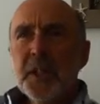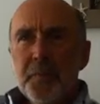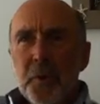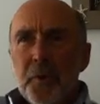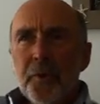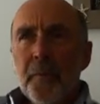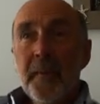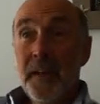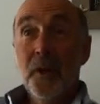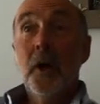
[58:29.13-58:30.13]
expert
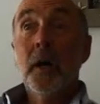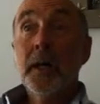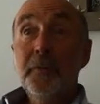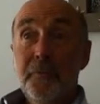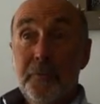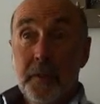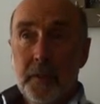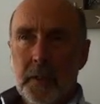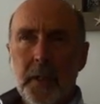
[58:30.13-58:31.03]
on their life yeah.